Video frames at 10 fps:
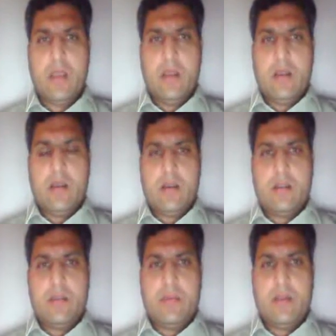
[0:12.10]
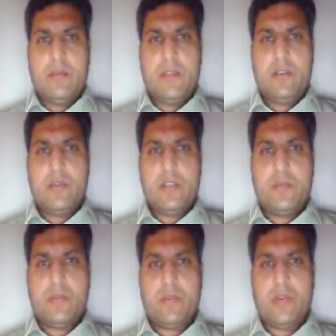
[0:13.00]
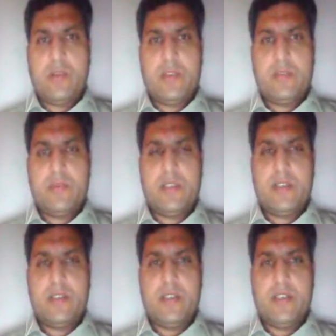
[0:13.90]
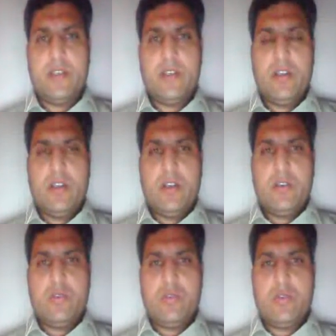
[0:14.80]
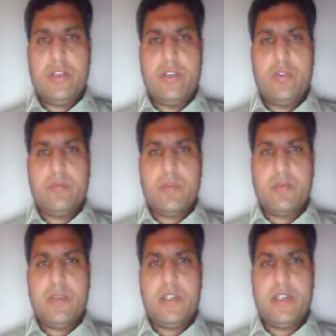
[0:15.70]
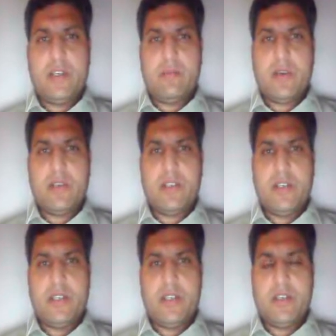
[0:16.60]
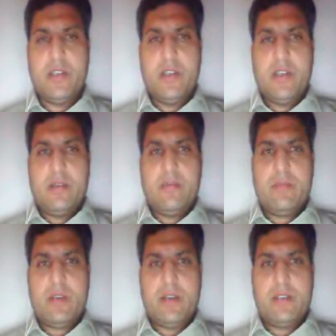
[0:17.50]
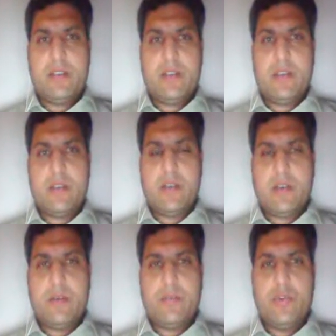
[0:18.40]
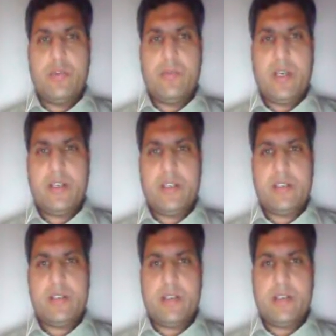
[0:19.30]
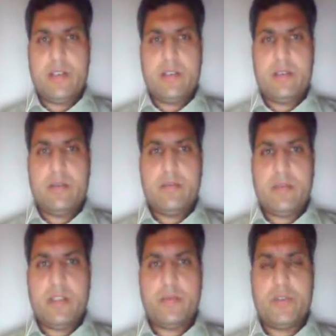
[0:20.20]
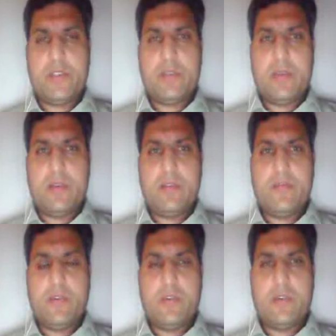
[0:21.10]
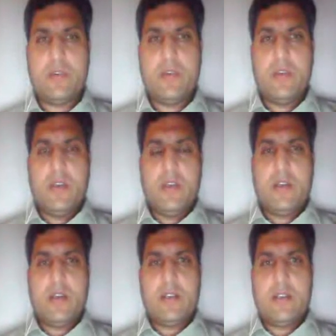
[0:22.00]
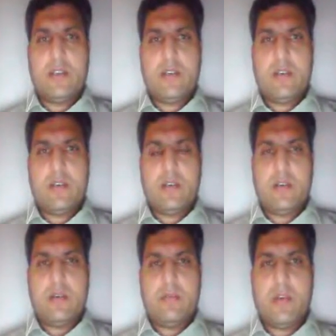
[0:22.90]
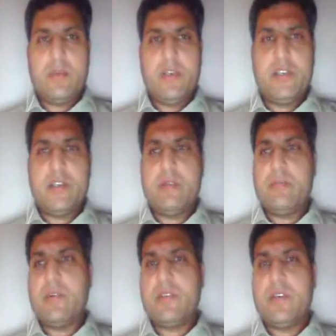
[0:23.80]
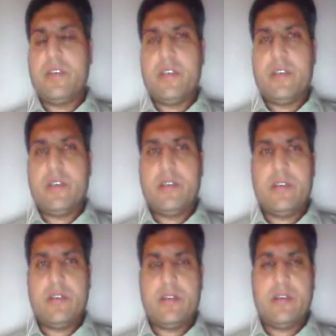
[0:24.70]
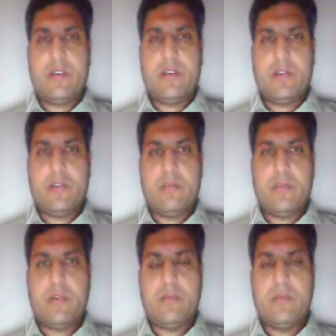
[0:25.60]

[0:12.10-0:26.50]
The main objective of this program is basically to reduce morbidity and mortality, because poliomyelitis is responsible for causing morbidity and mortality in a large number of